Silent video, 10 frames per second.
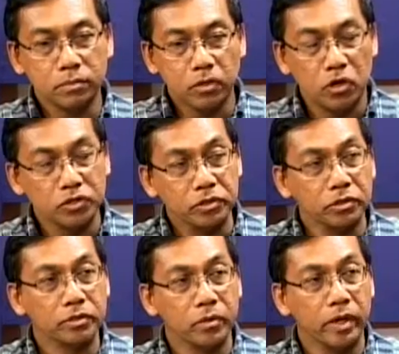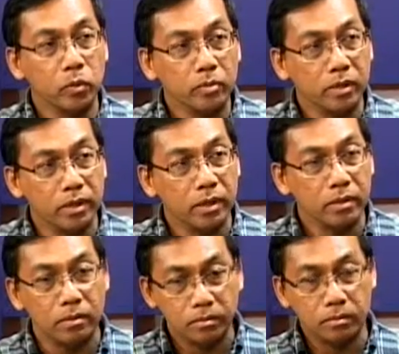causing earthquake would be
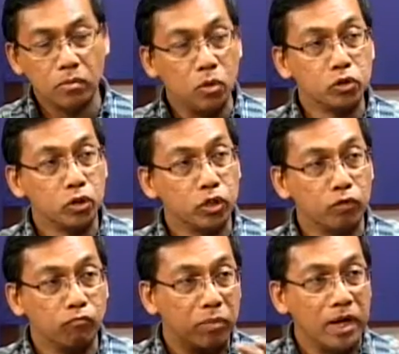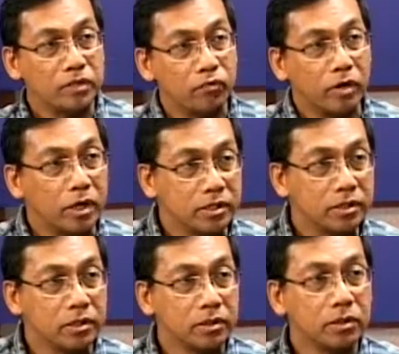the motion of blocks of
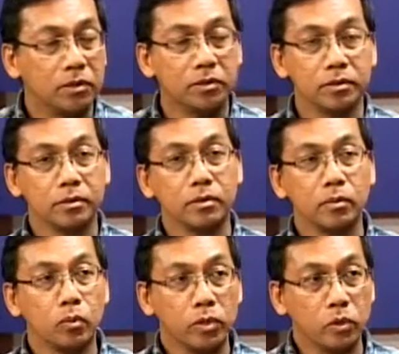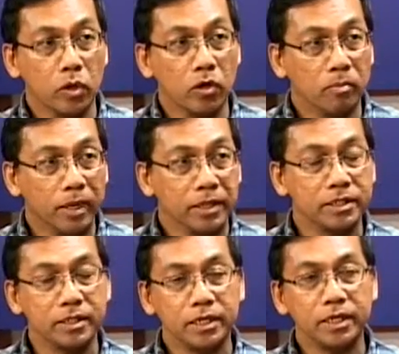rocks on Earth, which we call
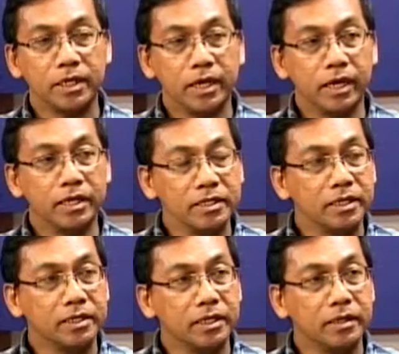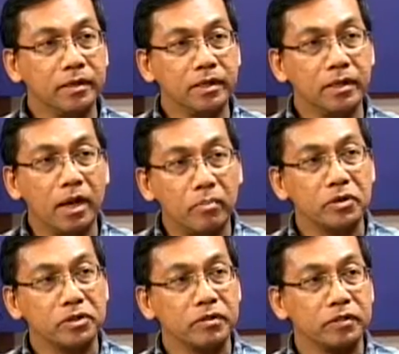plates. And essentially, the
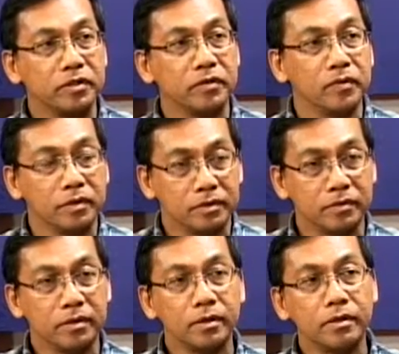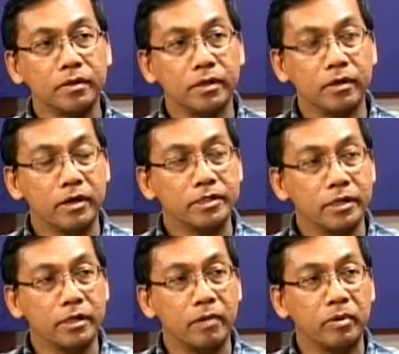upper surface of the Earth, the crust
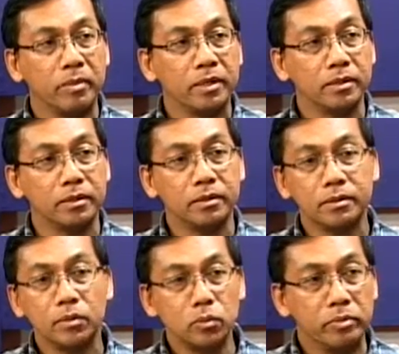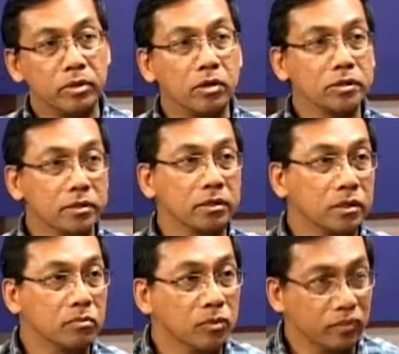and the upper mantle, would be
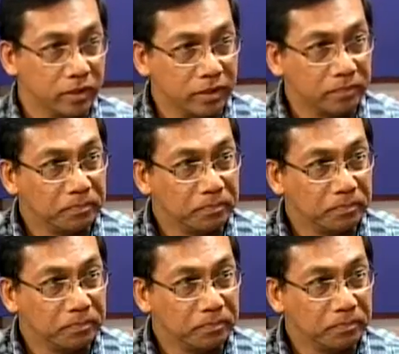constantly moving.